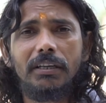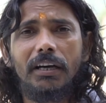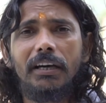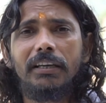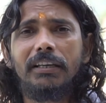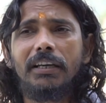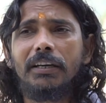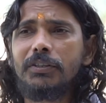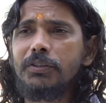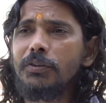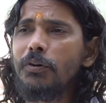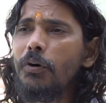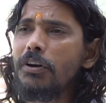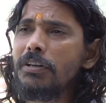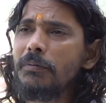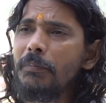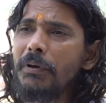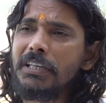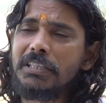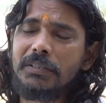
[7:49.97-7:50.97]
I had
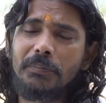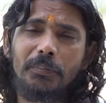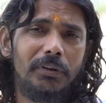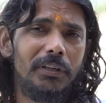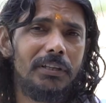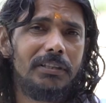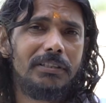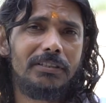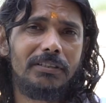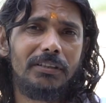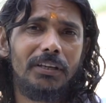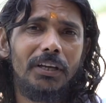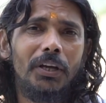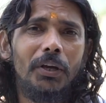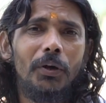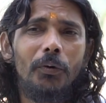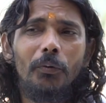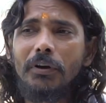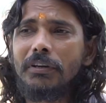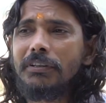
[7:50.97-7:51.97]
lots of experience
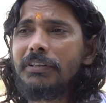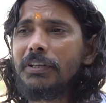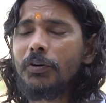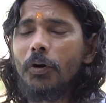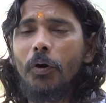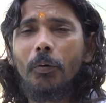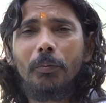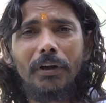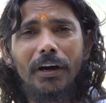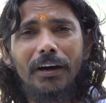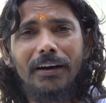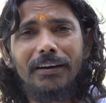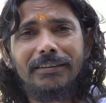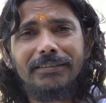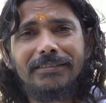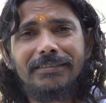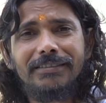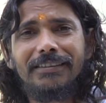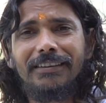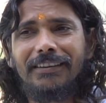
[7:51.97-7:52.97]
with the
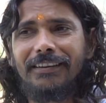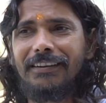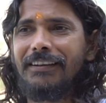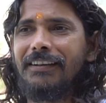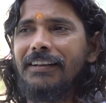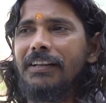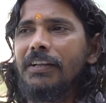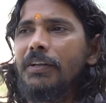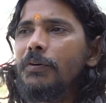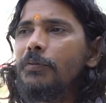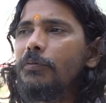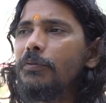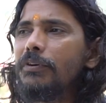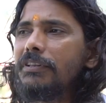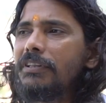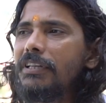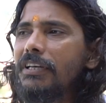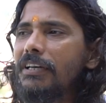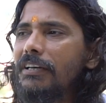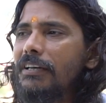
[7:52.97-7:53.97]
cobras,
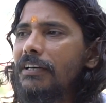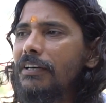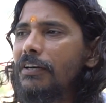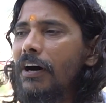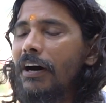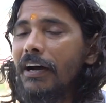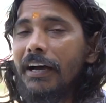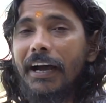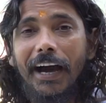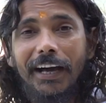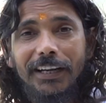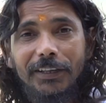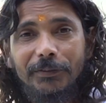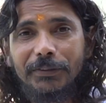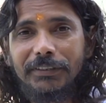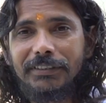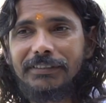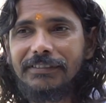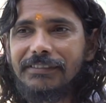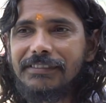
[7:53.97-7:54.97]
with the
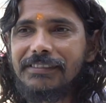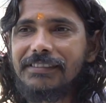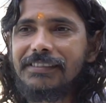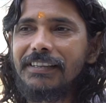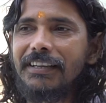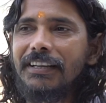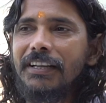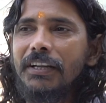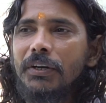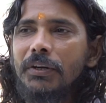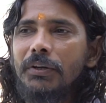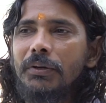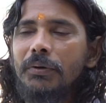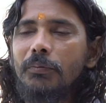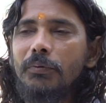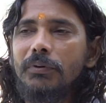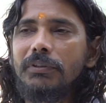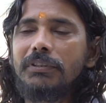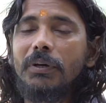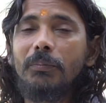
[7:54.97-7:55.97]
elephants,
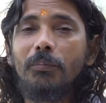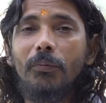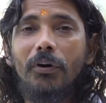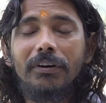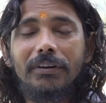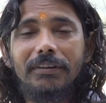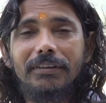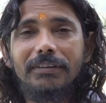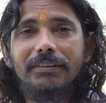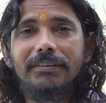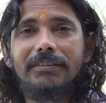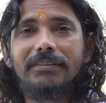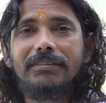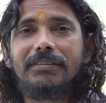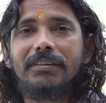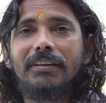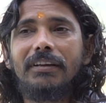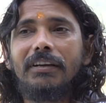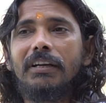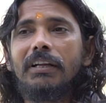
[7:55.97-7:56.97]
with the
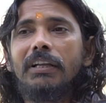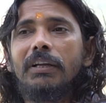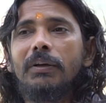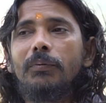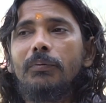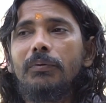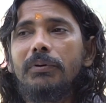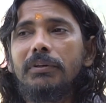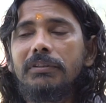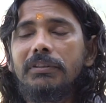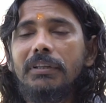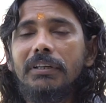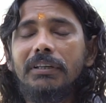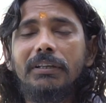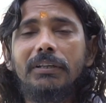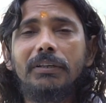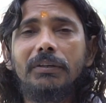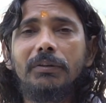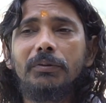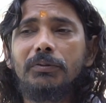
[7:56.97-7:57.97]
monkeys, with
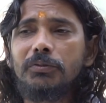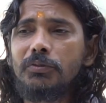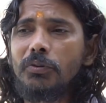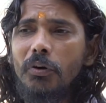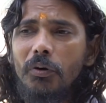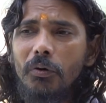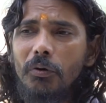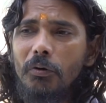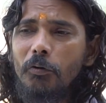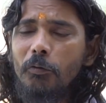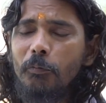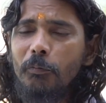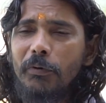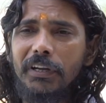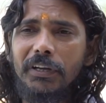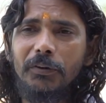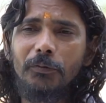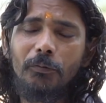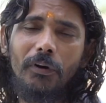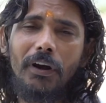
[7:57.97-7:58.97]
so
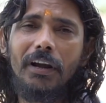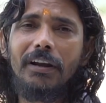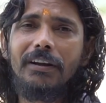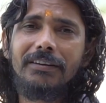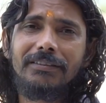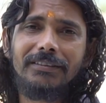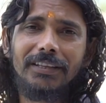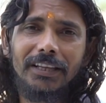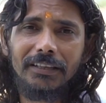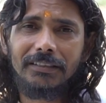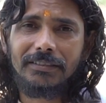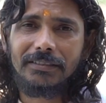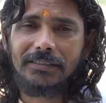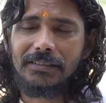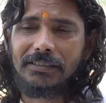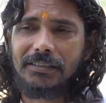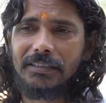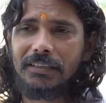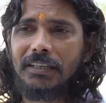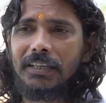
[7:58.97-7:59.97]
many wild
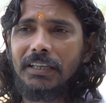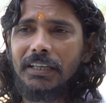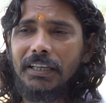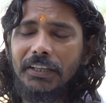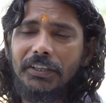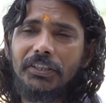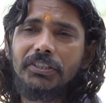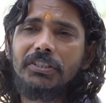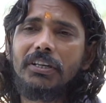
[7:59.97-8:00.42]
things in the